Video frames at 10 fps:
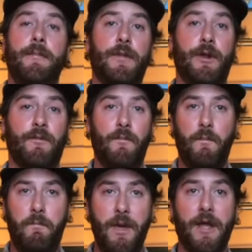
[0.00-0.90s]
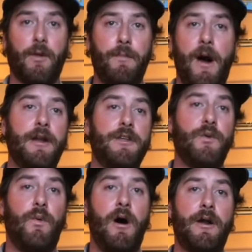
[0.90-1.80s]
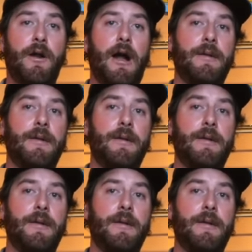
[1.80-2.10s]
you know, bigger bodies of water,